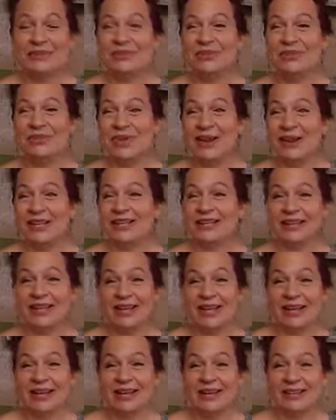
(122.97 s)
Trond and
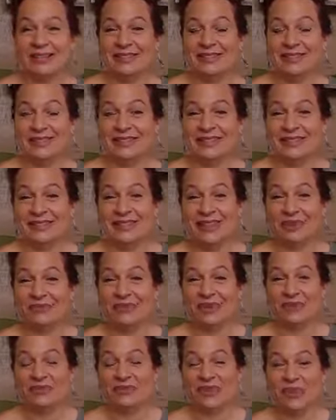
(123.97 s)
i are teaching at my
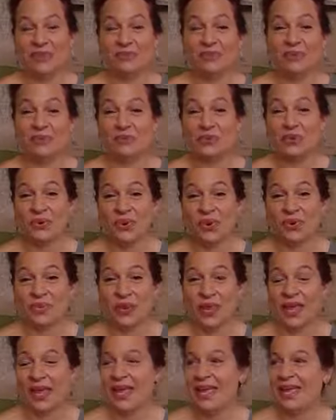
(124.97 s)
friend from
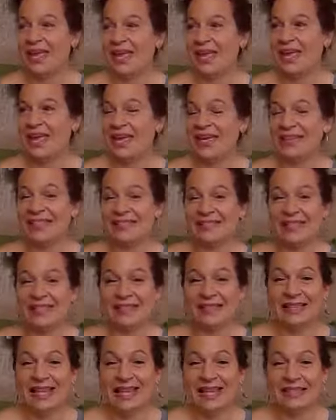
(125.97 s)
norway and
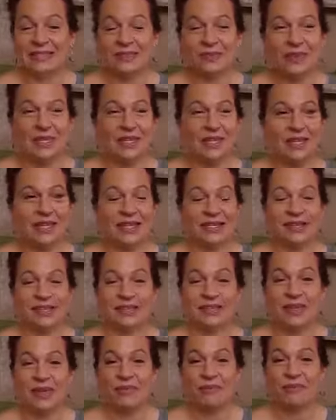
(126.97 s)
last week he just
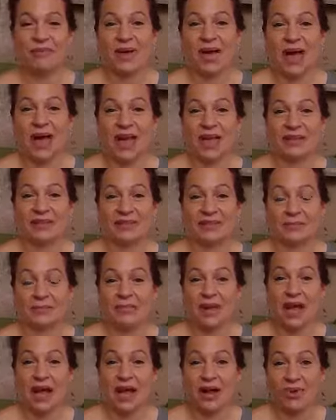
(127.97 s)
unpacked the
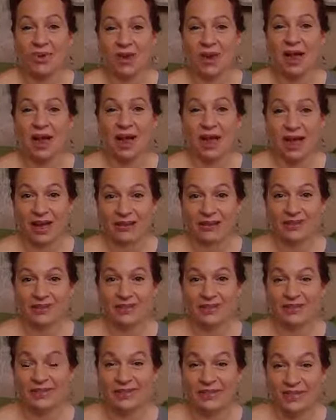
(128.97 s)

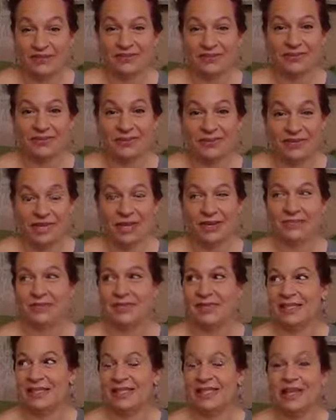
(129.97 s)
powerhouse gifts i
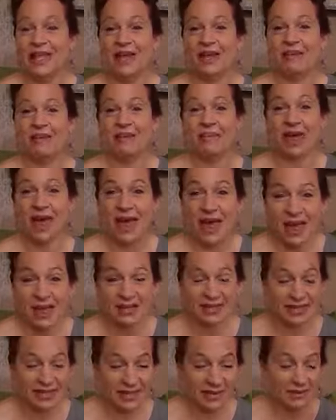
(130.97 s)
mean he unpacked
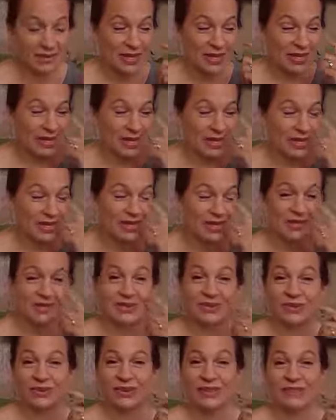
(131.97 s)
them he
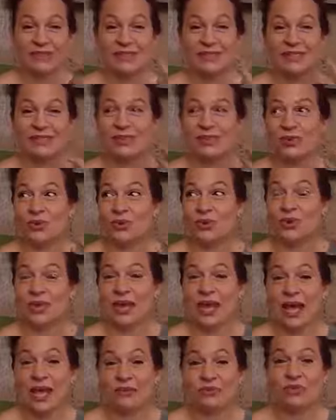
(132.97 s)
told us story
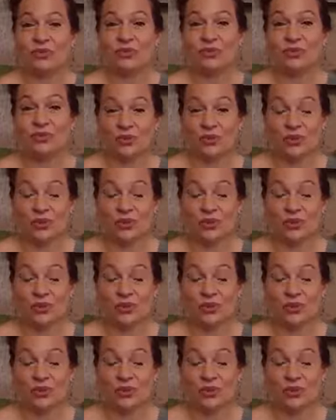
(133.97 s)
after story